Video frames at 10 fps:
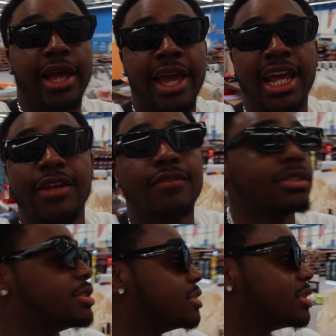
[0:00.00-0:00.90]
I ain't
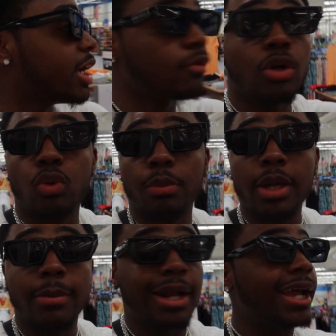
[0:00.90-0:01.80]
even, they roll with
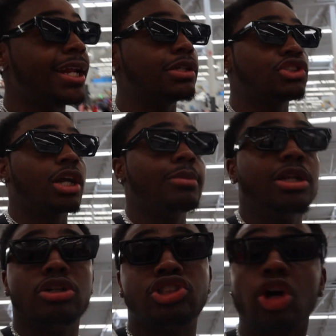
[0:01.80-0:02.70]
me, but I ain't even trying
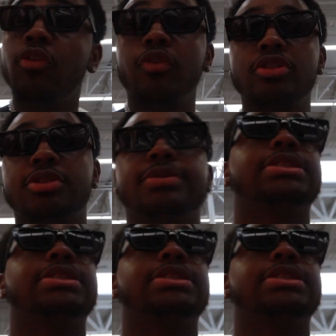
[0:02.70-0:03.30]
to be no chauffeur on some